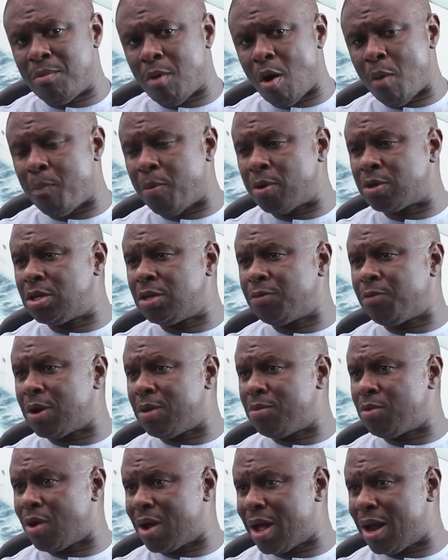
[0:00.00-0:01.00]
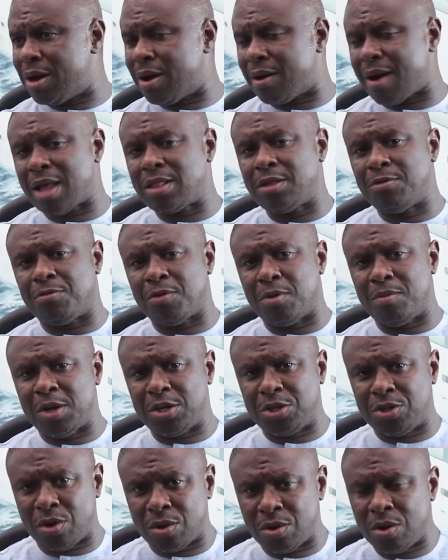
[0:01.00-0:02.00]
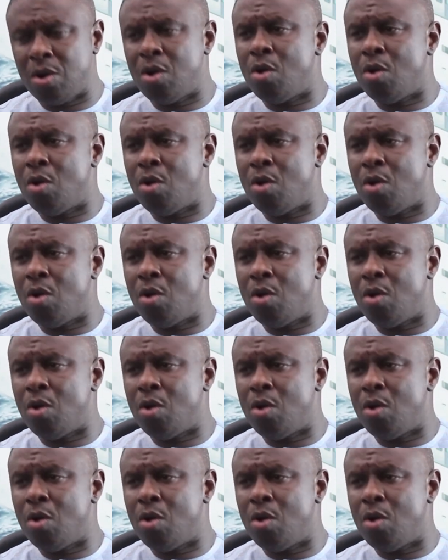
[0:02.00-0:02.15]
opportunities for them to get the right information.